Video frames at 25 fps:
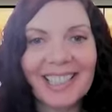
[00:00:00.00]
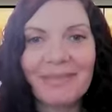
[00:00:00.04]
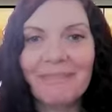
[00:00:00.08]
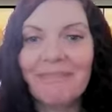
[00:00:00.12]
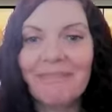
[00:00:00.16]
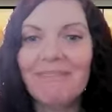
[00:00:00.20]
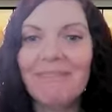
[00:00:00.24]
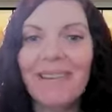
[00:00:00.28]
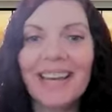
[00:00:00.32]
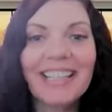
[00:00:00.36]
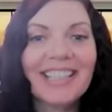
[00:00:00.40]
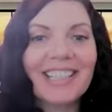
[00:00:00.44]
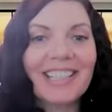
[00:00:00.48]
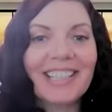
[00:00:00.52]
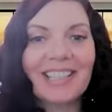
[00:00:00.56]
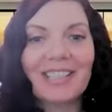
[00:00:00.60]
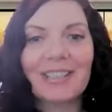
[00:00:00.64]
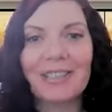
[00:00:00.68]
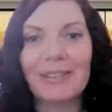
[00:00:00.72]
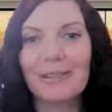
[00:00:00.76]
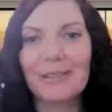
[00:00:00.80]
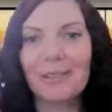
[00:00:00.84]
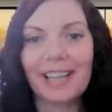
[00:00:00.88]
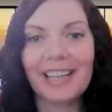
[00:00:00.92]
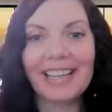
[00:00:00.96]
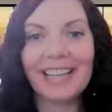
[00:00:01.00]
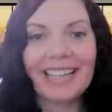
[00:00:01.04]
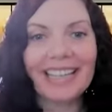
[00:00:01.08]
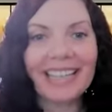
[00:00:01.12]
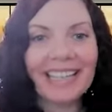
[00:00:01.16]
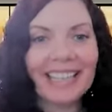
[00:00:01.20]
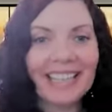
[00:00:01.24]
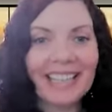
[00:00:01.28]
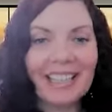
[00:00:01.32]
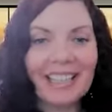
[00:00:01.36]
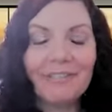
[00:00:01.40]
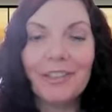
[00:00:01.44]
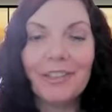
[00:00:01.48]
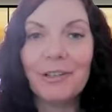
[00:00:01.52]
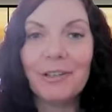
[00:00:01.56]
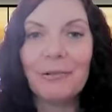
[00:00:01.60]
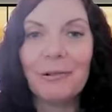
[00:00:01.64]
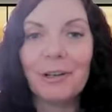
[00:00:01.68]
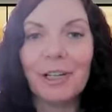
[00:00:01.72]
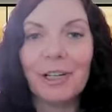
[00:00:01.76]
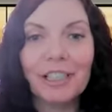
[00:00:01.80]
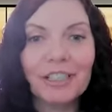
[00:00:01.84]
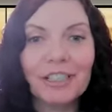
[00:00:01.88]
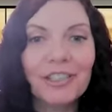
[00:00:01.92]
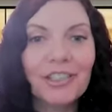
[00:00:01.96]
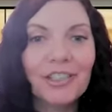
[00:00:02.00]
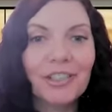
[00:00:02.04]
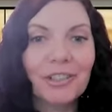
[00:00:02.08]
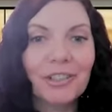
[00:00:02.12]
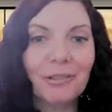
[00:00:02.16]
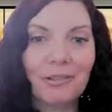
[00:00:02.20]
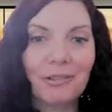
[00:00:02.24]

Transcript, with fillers: It's meant to like give you a